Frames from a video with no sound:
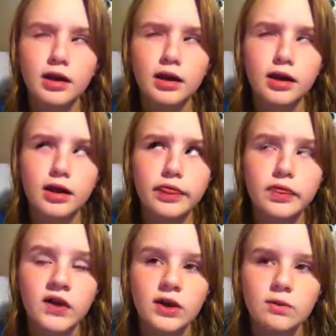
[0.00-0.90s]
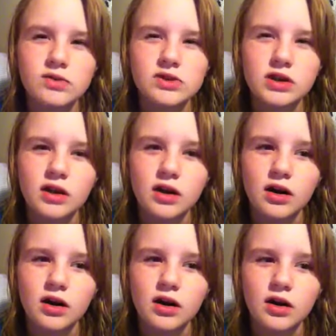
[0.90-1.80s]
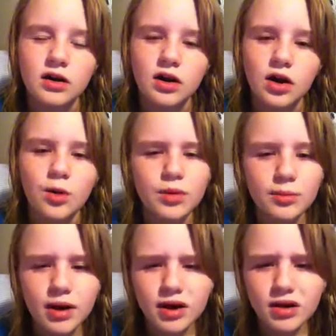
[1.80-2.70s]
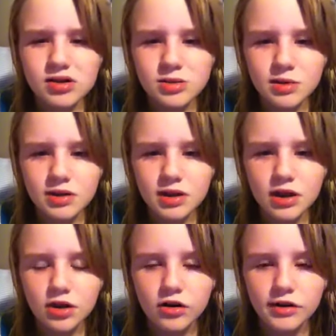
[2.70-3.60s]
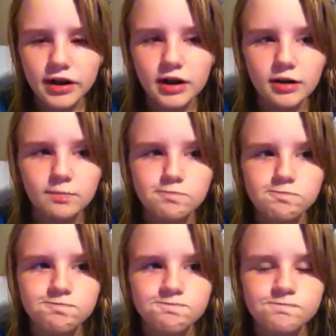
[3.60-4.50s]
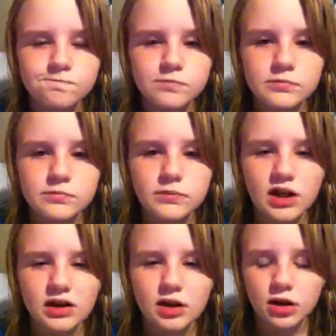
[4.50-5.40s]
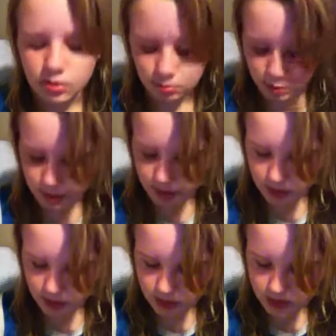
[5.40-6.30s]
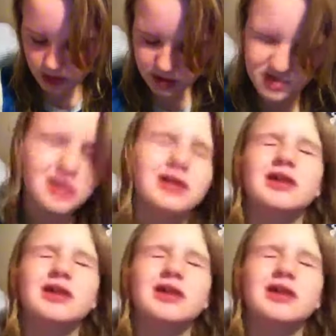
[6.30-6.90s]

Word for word: I think it was like a combo pack or something like that, or like not combo pack exactly.